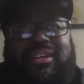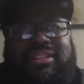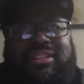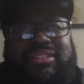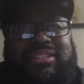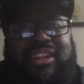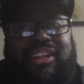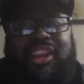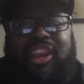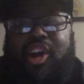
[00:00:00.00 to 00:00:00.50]

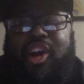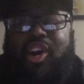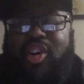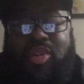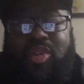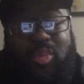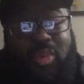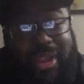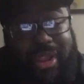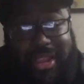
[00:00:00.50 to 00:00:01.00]
The
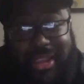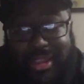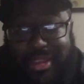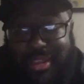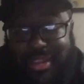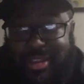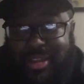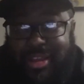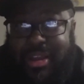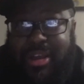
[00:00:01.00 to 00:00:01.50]
long way.
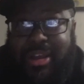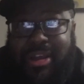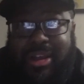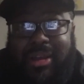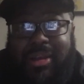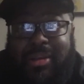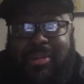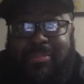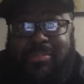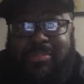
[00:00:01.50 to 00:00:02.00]

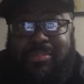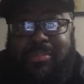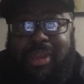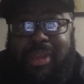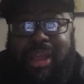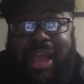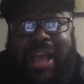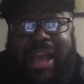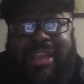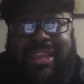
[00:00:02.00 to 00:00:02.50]

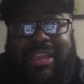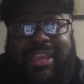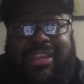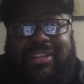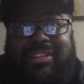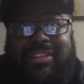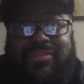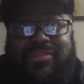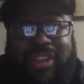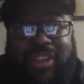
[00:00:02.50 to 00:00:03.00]
I
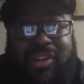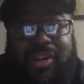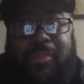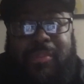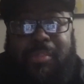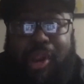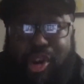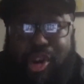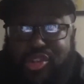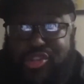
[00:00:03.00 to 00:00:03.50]
get very
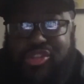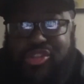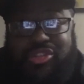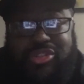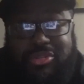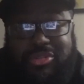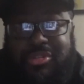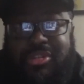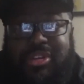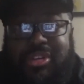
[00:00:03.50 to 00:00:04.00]

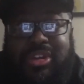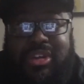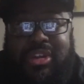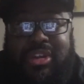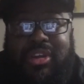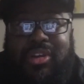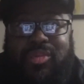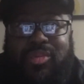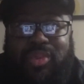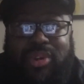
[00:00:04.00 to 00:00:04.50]
personal
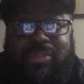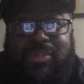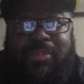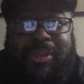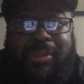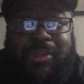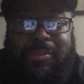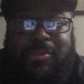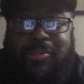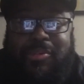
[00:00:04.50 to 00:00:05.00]
with
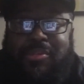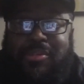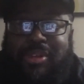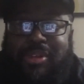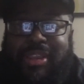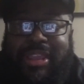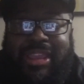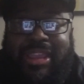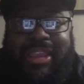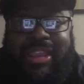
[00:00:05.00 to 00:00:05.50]
people
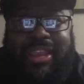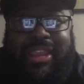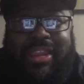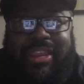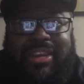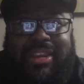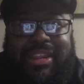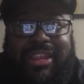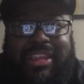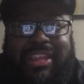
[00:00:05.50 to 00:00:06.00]

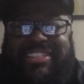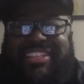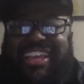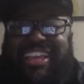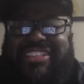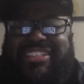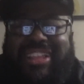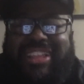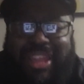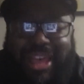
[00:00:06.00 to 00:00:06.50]
and it
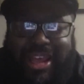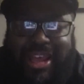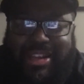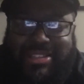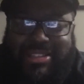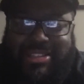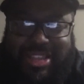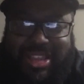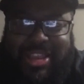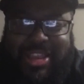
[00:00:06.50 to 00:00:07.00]
takes a lot
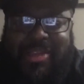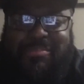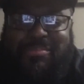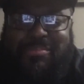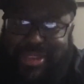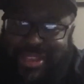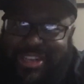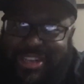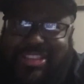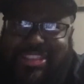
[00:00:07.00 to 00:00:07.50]
of time,
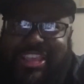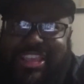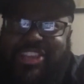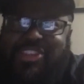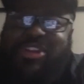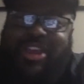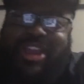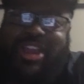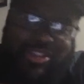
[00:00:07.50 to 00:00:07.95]
meaning that, how